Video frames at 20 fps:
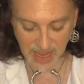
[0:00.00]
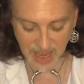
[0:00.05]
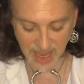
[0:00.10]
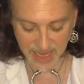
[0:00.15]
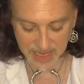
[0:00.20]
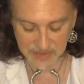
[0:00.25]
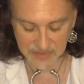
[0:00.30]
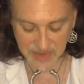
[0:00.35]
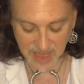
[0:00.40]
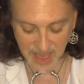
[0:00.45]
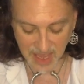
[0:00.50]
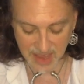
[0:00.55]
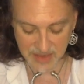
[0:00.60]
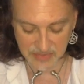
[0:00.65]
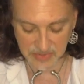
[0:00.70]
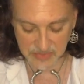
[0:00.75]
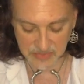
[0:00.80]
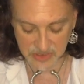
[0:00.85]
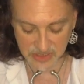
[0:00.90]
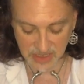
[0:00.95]
I am
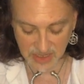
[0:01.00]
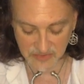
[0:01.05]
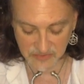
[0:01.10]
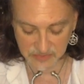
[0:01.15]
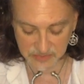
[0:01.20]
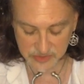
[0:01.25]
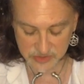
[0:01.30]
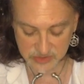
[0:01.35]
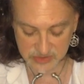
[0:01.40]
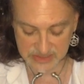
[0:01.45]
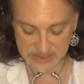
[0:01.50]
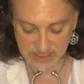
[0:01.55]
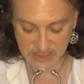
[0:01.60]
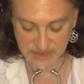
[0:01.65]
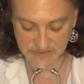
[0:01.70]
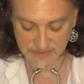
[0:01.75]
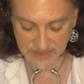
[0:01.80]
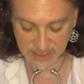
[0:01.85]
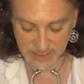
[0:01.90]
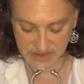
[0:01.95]
capable of
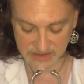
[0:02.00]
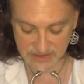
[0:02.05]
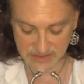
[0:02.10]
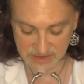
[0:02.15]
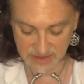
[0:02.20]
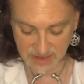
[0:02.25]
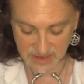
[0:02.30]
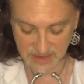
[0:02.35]
perceiving.